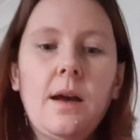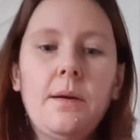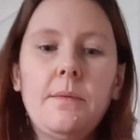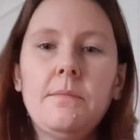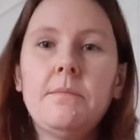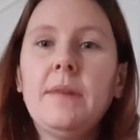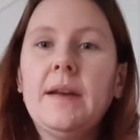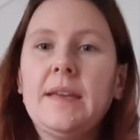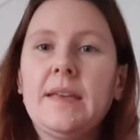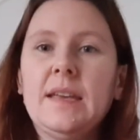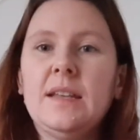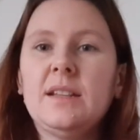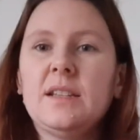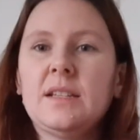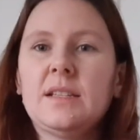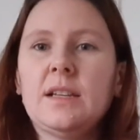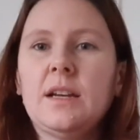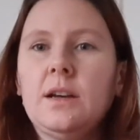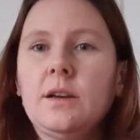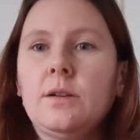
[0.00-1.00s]
make it into
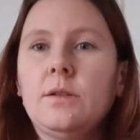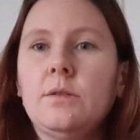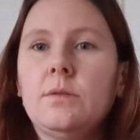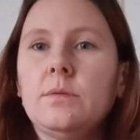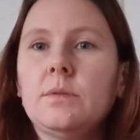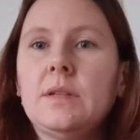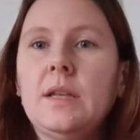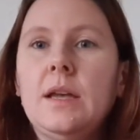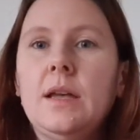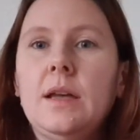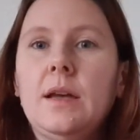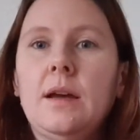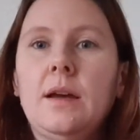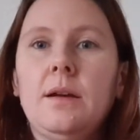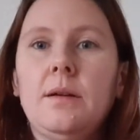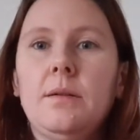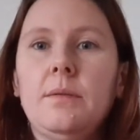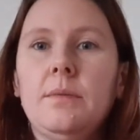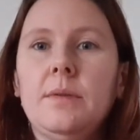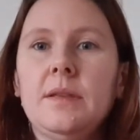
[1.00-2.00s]
circles
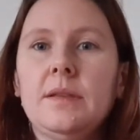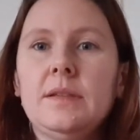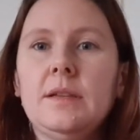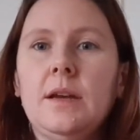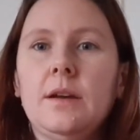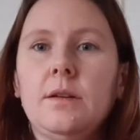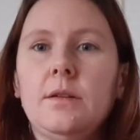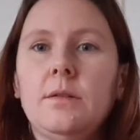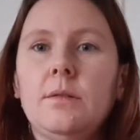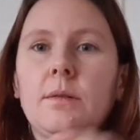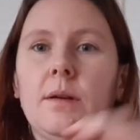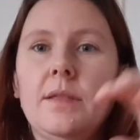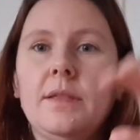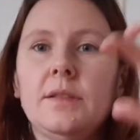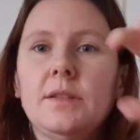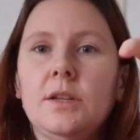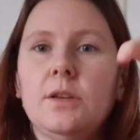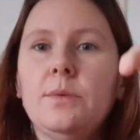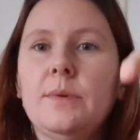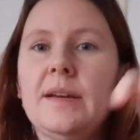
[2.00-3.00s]
with a circle
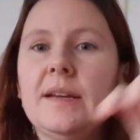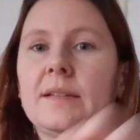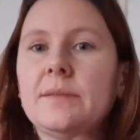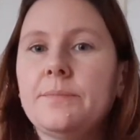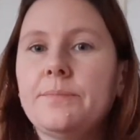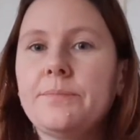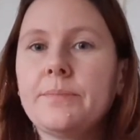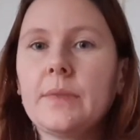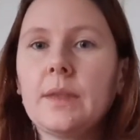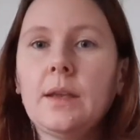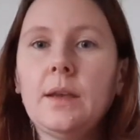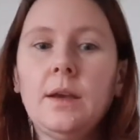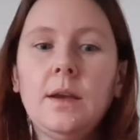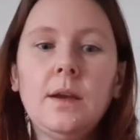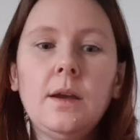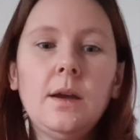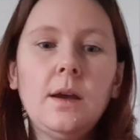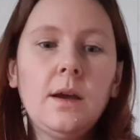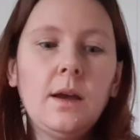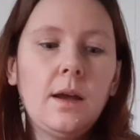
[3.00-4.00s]
and two ears.
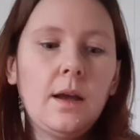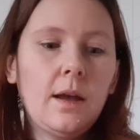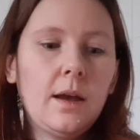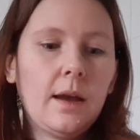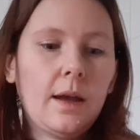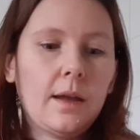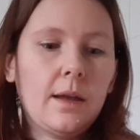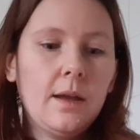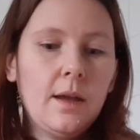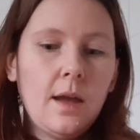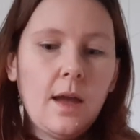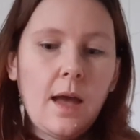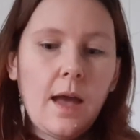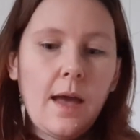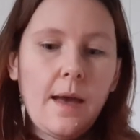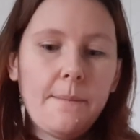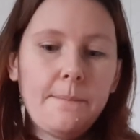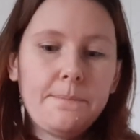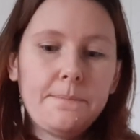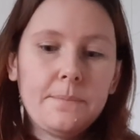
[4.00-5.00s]
Okay,
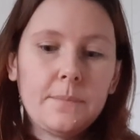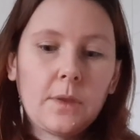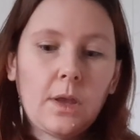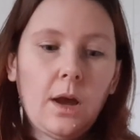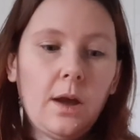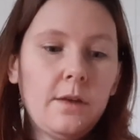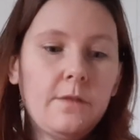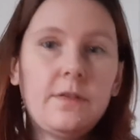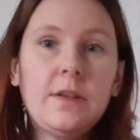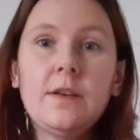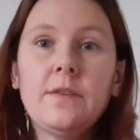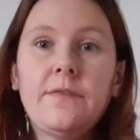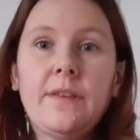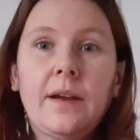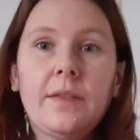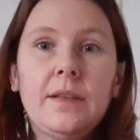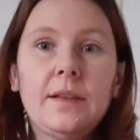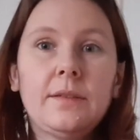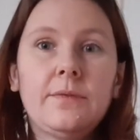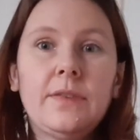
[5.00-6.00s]
hopefully you
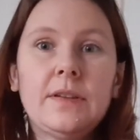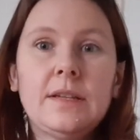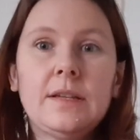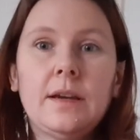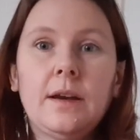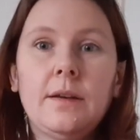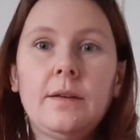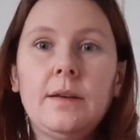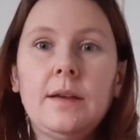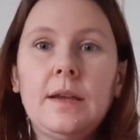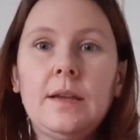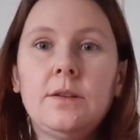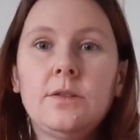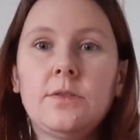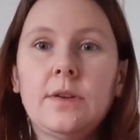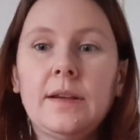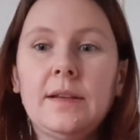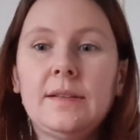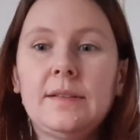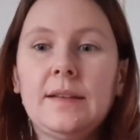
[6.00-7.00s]
found this video
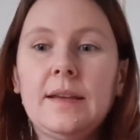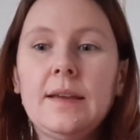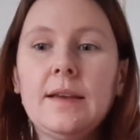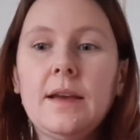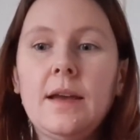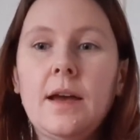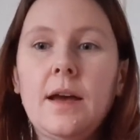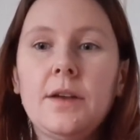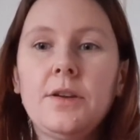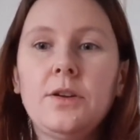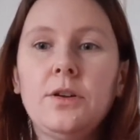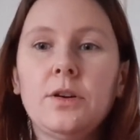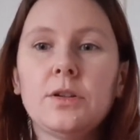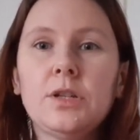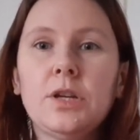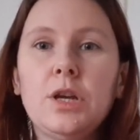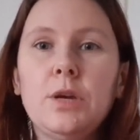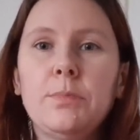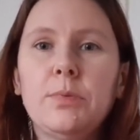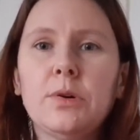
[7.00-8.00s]
interesting and you're not
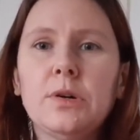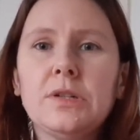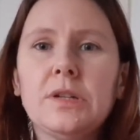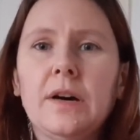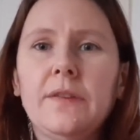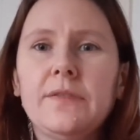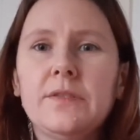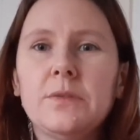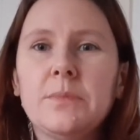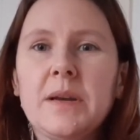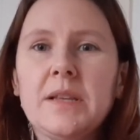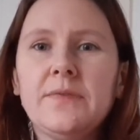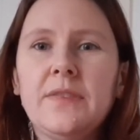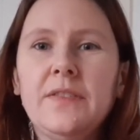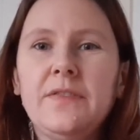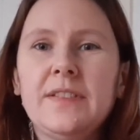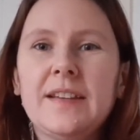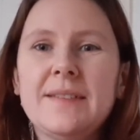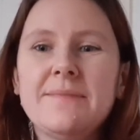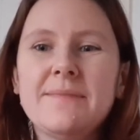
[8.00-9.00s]
too bored after almost
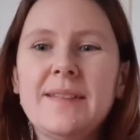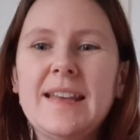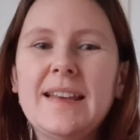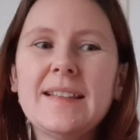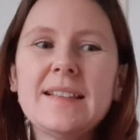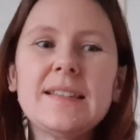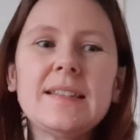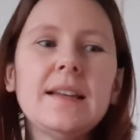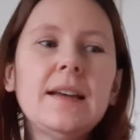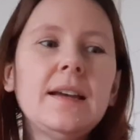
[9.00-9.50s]
15 minutes.